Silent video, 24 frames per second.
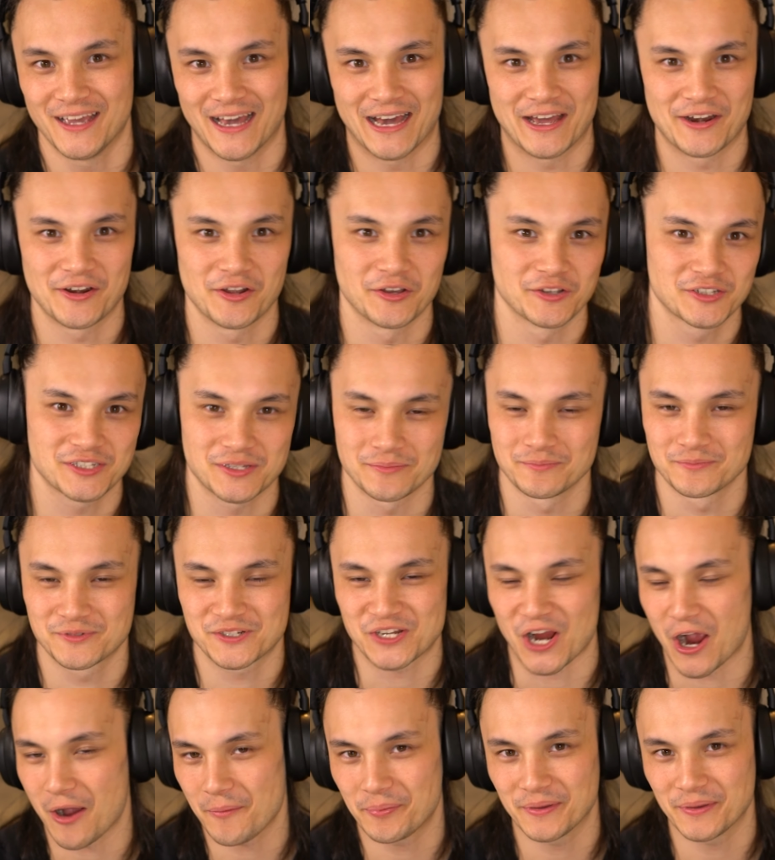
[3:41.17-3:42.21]
I don't know, some
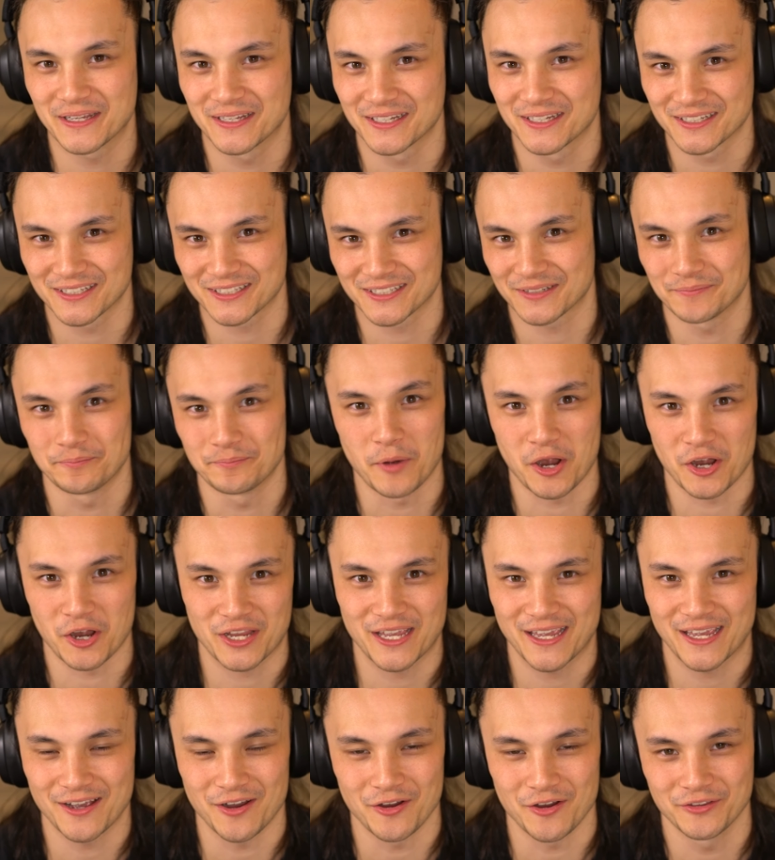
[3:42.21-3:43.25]
shopping
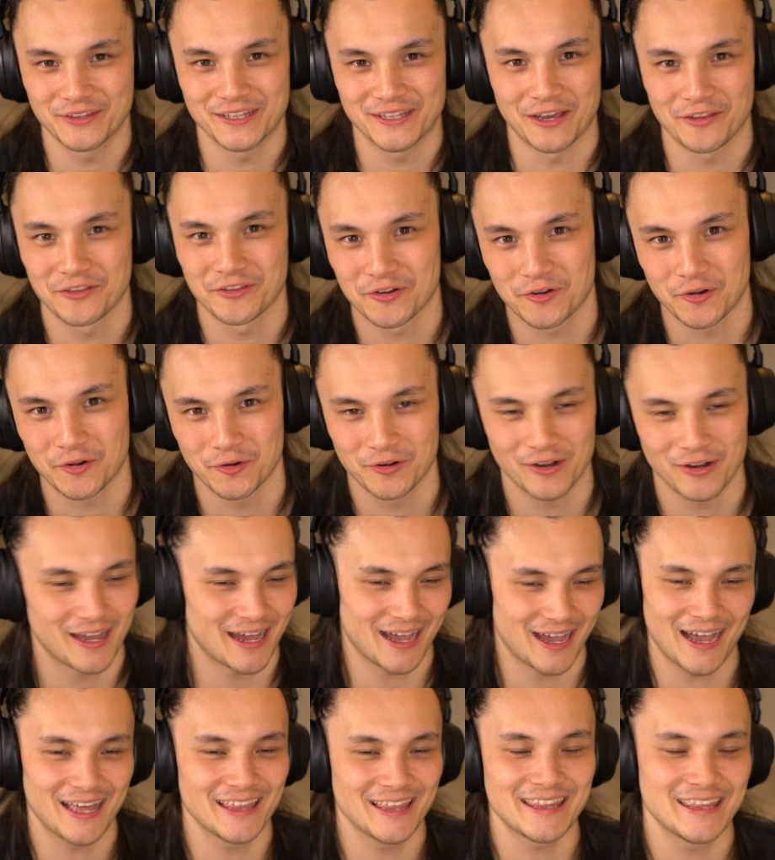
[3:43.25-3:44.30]
market on the other corner.
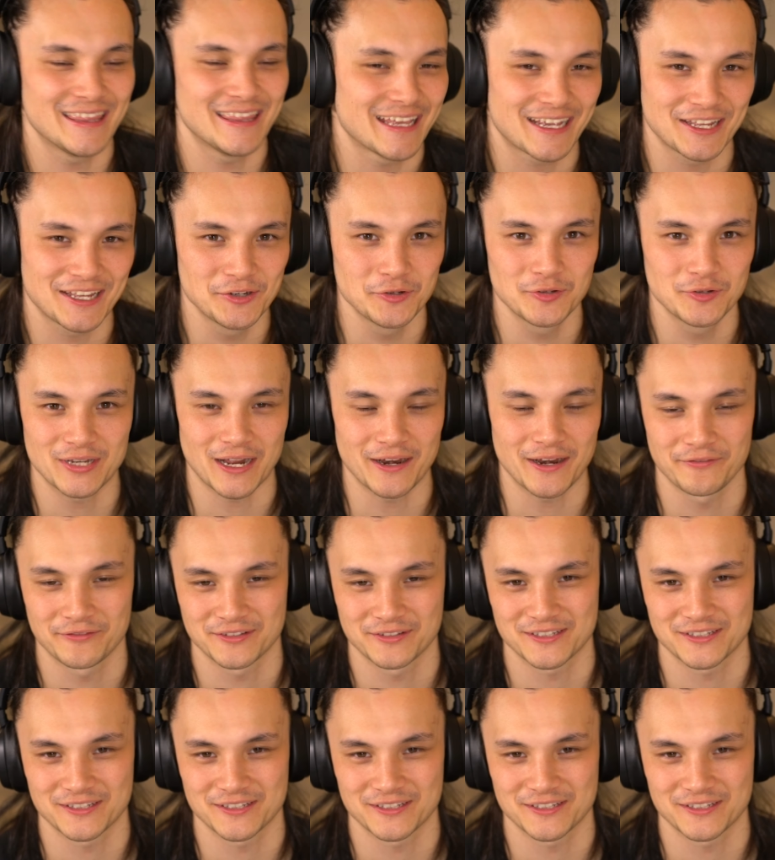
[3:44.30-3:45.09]
They can do a ton of